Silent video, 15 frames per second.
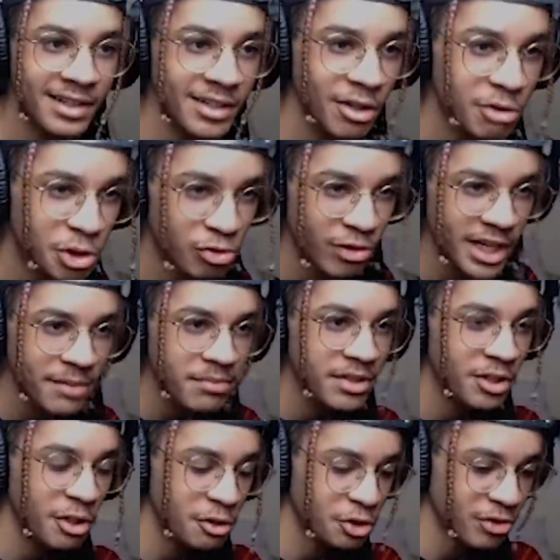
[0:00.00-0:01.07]
You
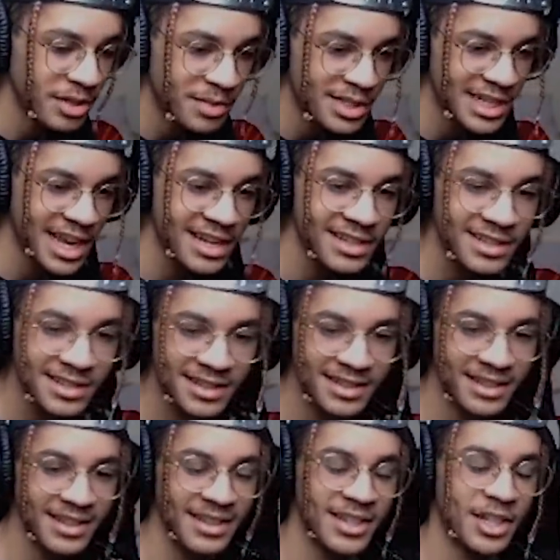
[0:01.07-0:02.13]
know Dream stands?
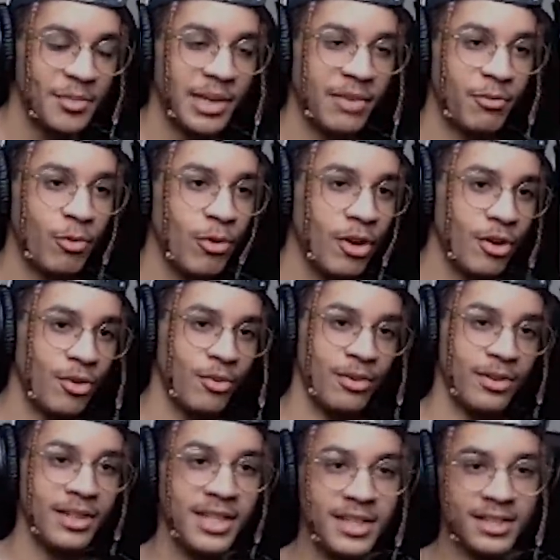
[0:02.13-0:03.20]
They could be like, whoa,
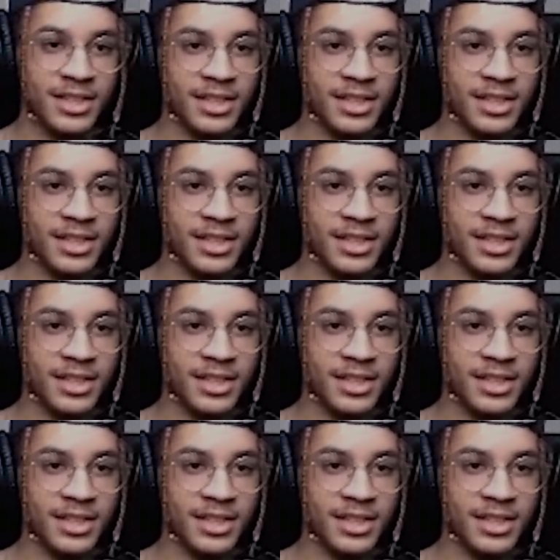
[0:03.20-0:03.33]
he's,